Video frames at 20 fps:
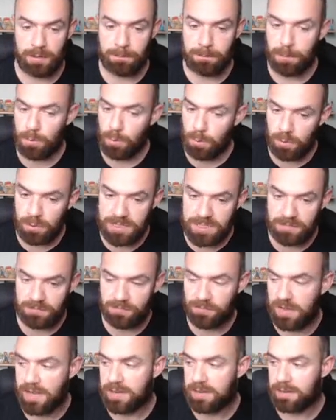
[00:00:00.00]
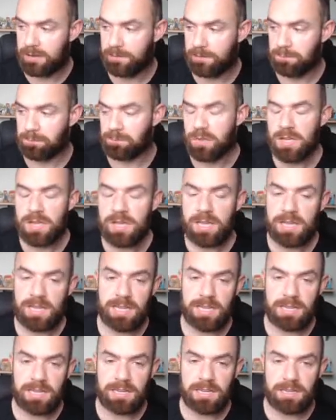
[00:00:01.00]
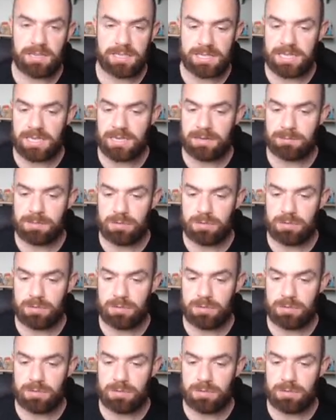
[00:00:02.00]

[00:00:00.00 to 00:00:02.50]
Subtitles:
Poor Sven. He seemed to